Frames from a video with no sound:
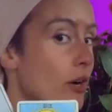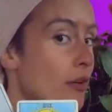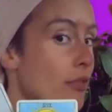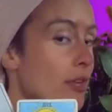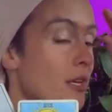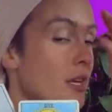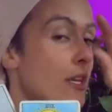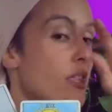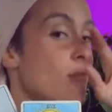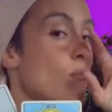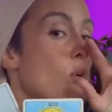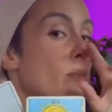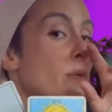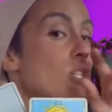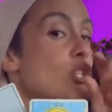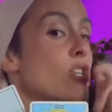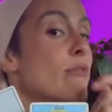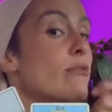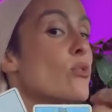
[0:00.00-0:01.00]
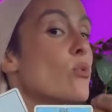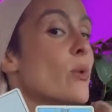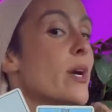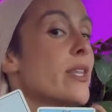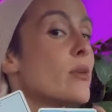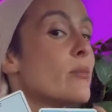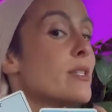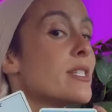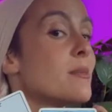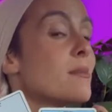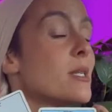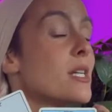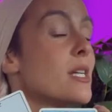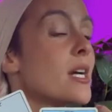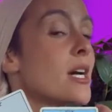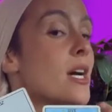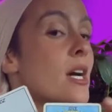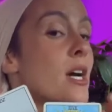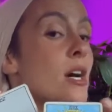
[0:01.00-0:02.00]
our thinking, the more we shift the way that we
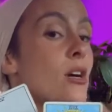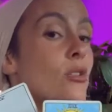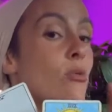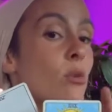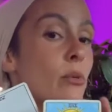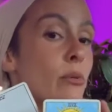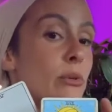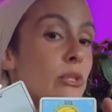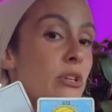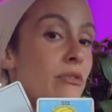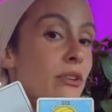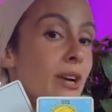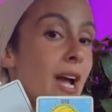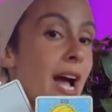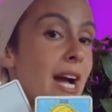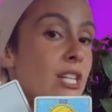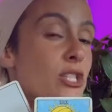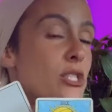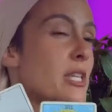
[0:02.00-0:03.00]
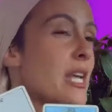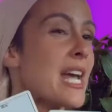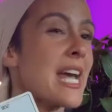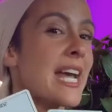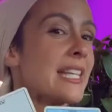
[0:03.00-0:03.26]
speak, the more we shift our actions.